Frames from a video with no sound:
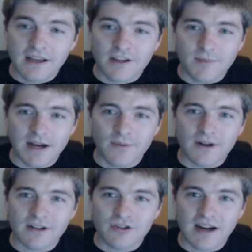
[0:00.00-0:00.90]
you might
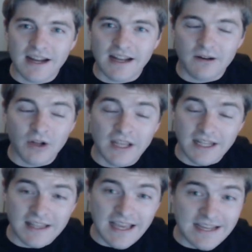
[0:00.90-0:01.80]
want to try and
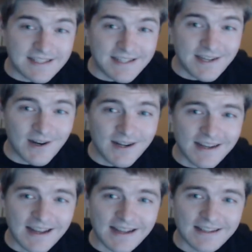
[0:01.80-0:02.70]
hit the AC on
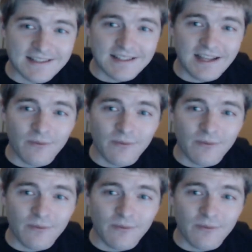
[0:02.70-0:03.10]
and see